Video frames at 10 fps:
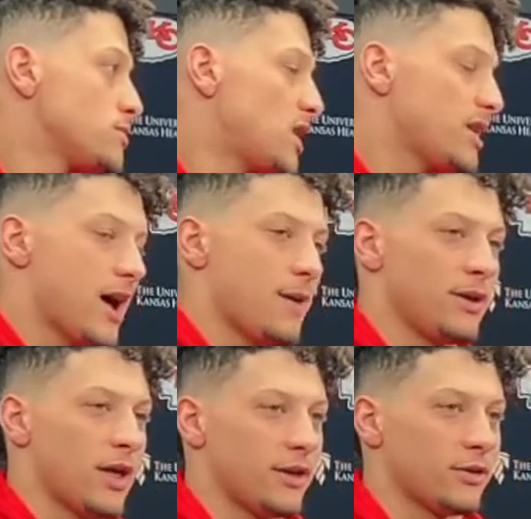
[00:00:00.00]
Yeah, I
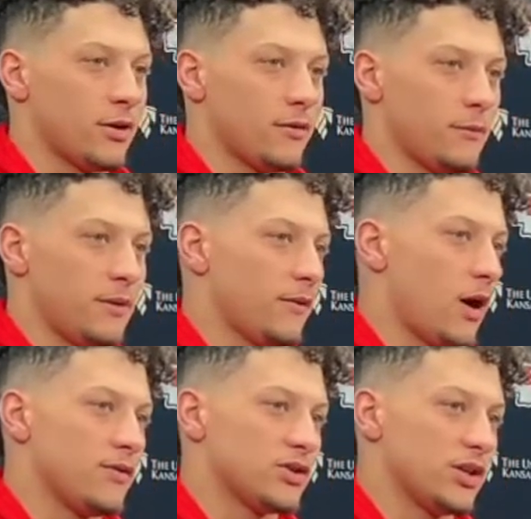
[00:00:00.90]
mean, I think they're. I mean,
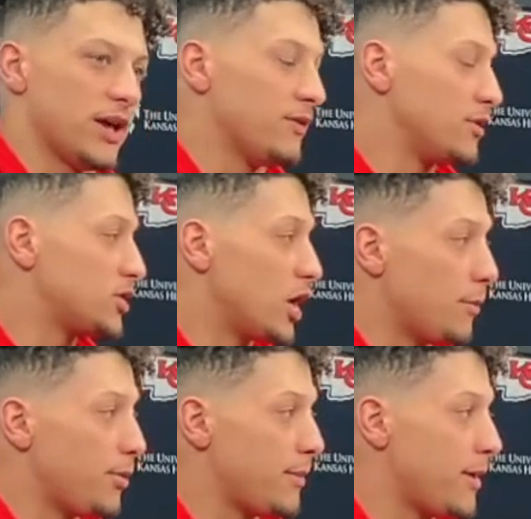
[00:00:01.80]
obviously they have a ton
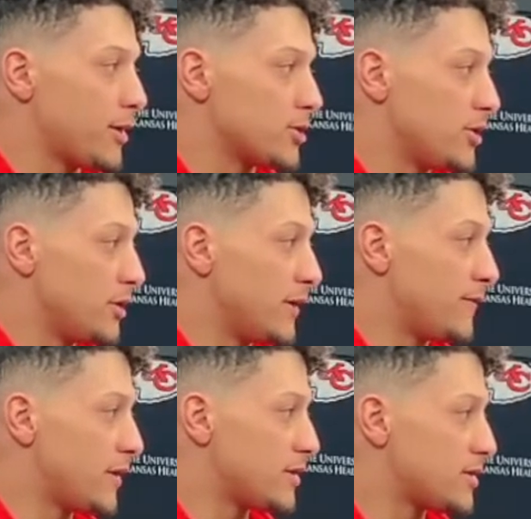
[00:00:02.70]
of playmakers on the
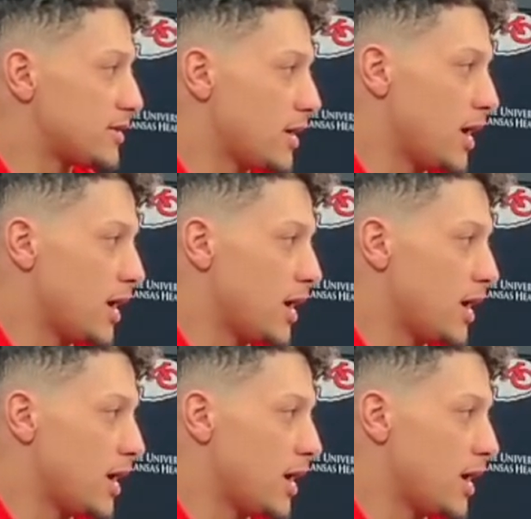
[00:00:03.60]
defense,